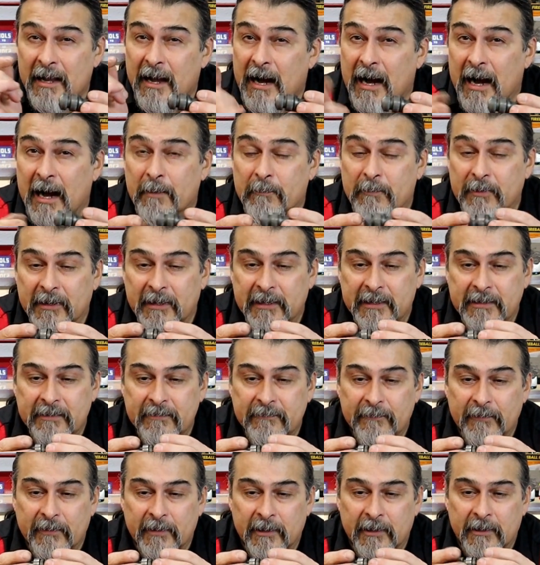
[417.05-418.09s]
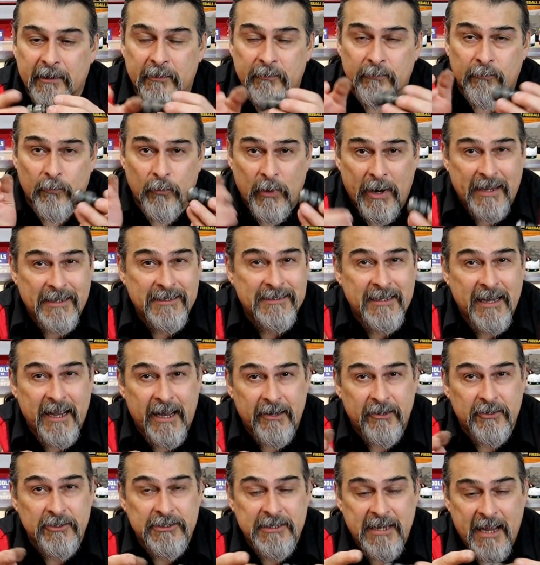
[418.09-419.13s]
I believe Red's
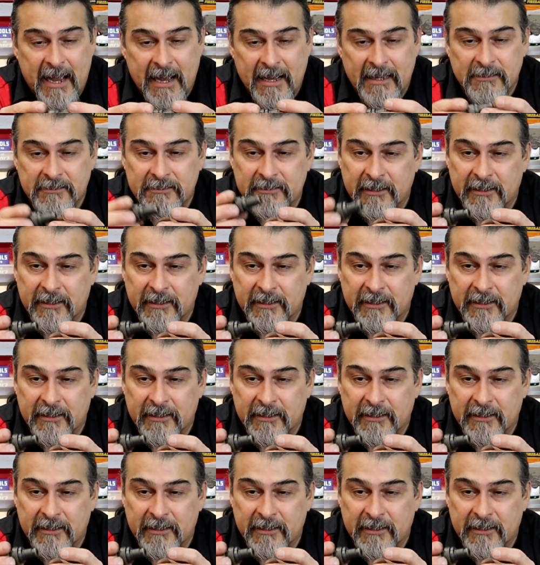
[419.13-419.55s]
Headers has